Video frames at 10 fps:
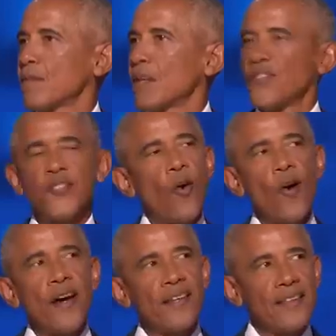A
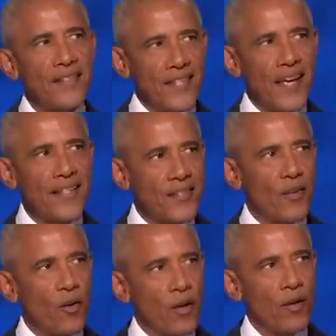story that says
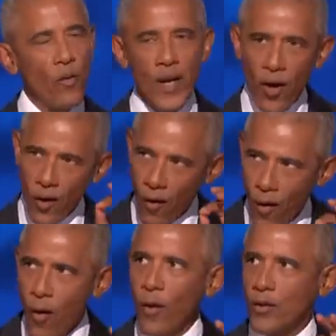we are
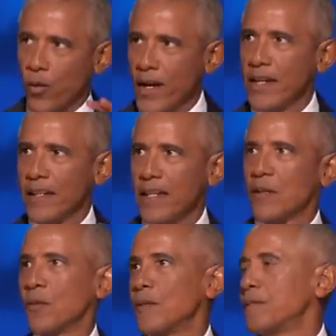all created
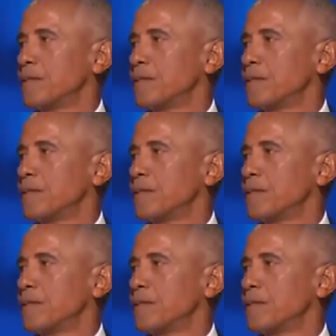equal.